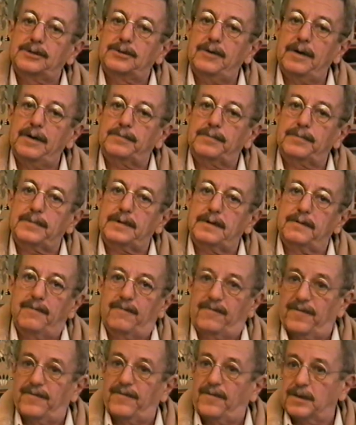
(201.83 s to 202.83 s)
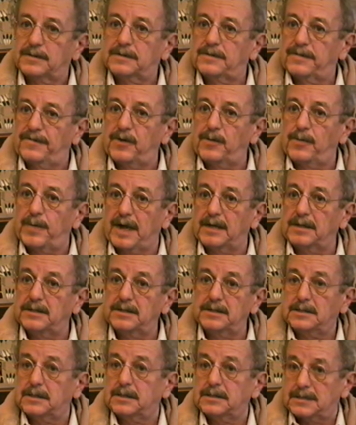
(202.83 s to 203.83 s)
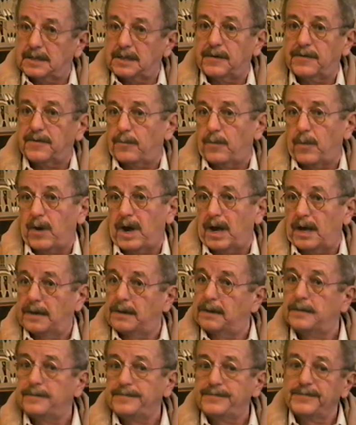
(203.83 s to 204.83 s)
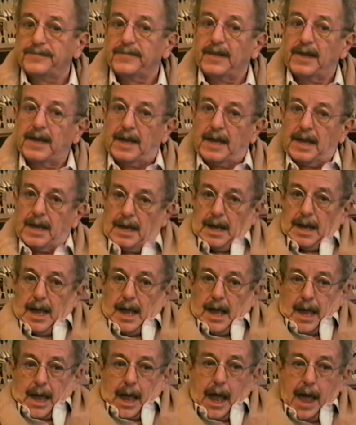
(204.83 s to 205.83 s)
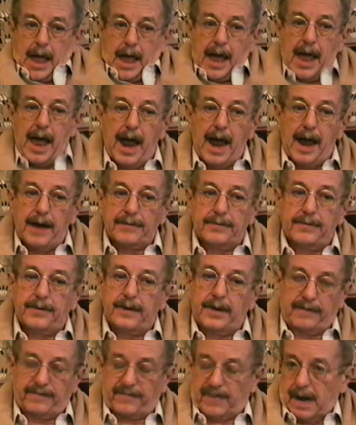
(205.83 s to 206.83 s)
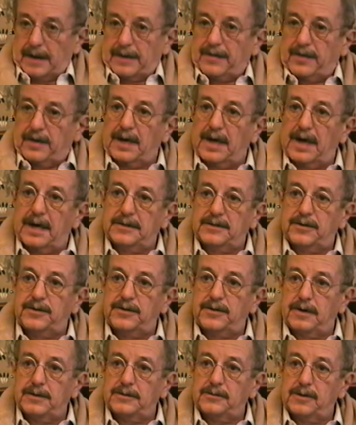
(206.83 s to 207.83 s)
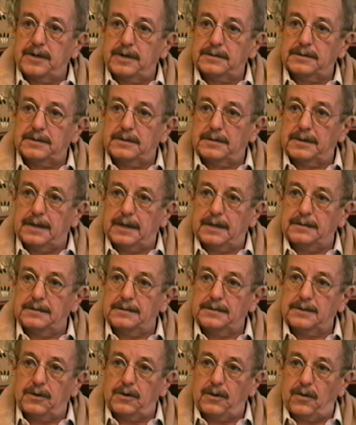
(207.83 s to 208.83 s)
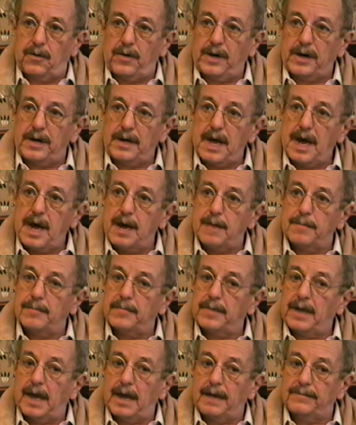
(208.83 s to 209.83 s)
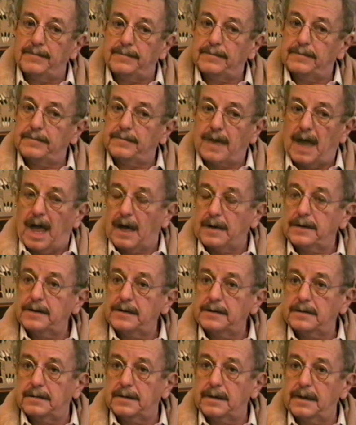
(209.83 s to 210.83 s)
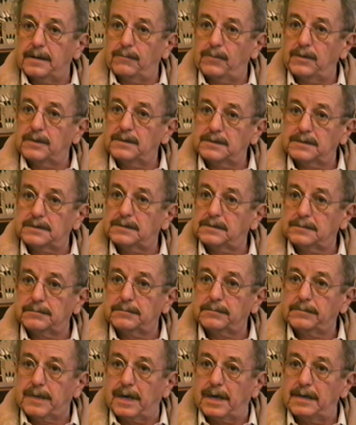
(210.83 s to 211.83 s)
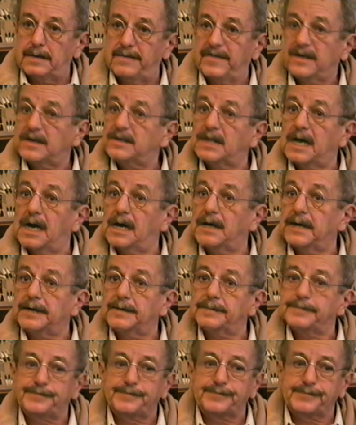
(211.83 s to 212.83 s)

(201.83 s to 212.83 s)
script with the first few pages just to hear them read, and invited the class to the dress rehearsal. And so Laurie came and liked it. It was kind of exciting.